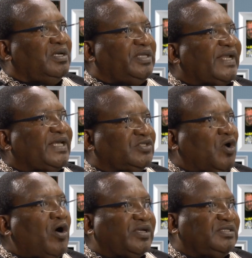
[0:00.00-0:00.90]
that has
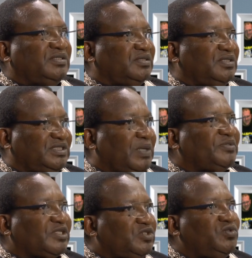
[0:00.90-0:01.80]
got in
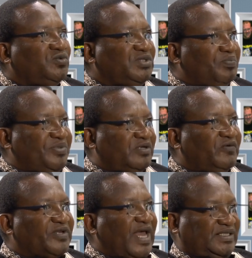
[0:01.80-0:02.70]
Chapter 2 the Bill
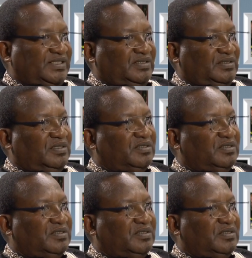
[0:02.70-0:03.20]
of Rights,